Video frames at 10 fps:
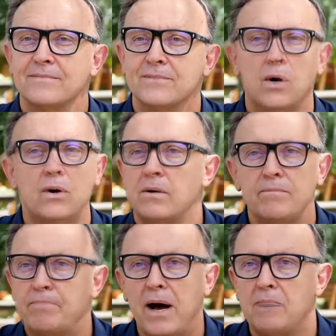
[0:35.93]
or
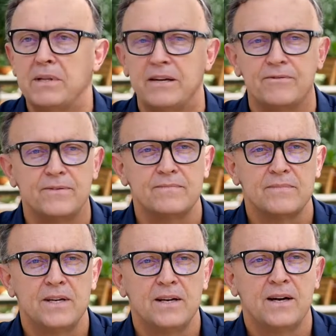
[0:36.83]
palm leaf.
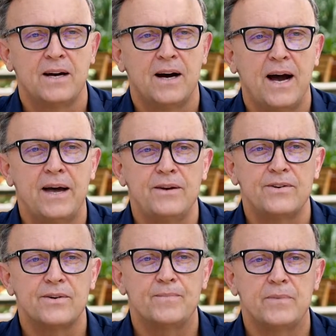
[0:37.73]
And
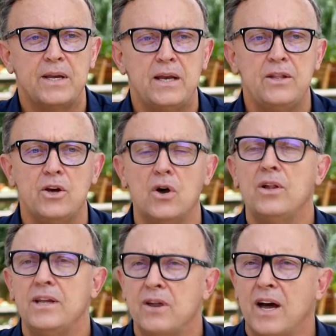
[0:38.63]
in the
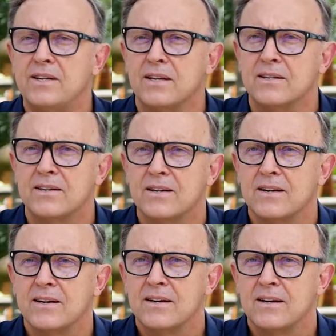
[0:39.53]
early 90s,
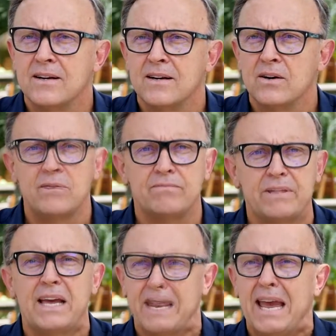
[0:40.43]
or
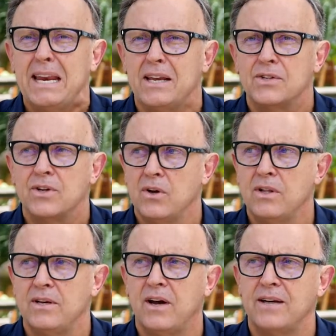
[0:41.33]
late 80s,
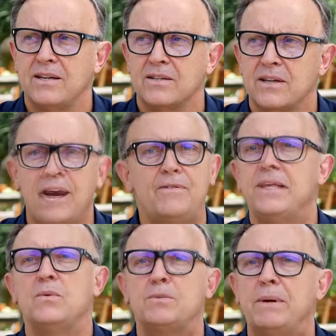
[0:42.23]
early 90s,
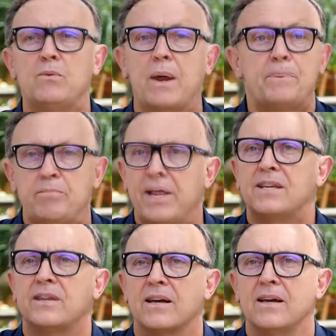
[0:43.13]
everything was being wrapped in
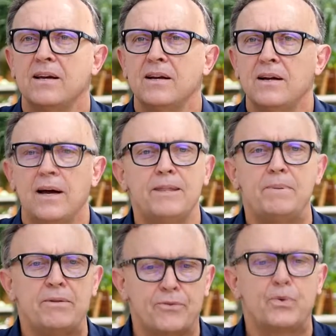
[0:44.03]
plastic. And there'd
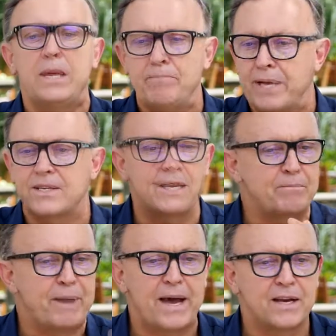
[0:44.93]
be 3
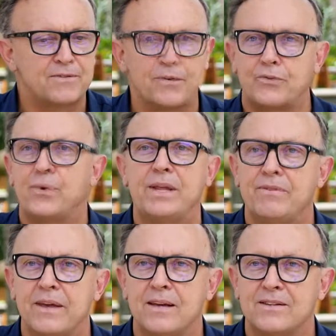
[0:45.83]
plastic bags for 3
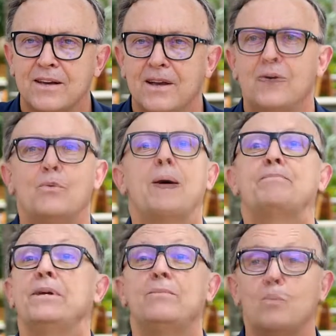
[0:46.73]
things
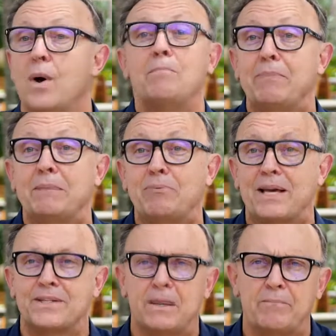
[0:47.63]
wrapped in one big
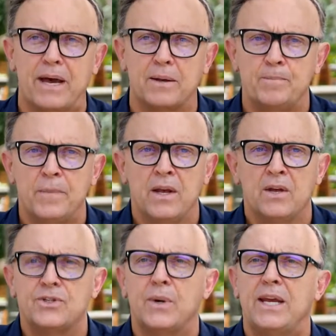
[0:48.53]
plastic bag.
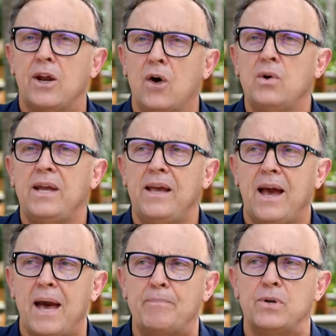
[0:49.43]
So it only
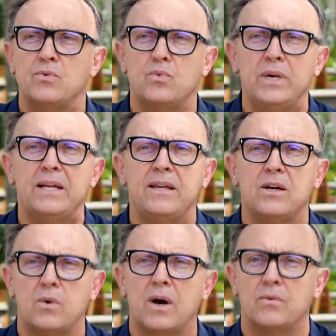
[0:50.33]
happened really
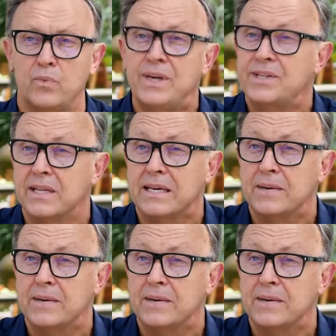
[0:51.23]
quite recently.